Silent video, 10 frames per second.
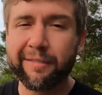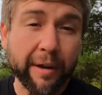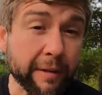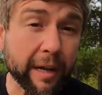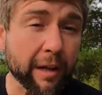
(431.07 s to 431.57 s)

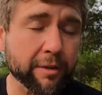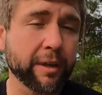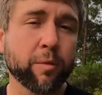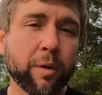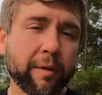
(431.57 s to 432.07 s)
$50
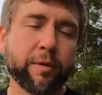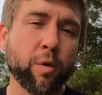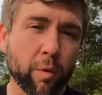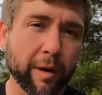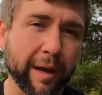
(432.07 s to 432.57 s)
here, whatever
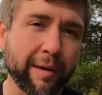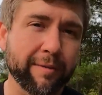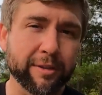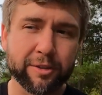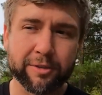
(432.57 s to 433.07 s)
you want to
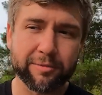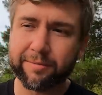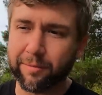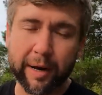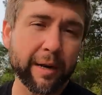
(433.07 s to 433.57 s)
have is just
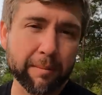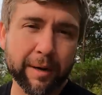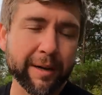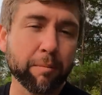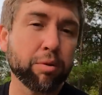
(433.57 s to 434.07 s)
random
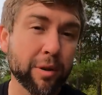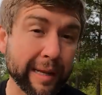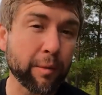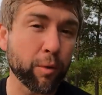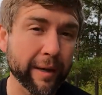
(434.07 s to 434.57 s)
money to
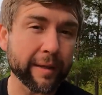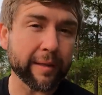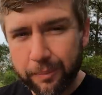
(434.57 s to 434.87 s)
play with.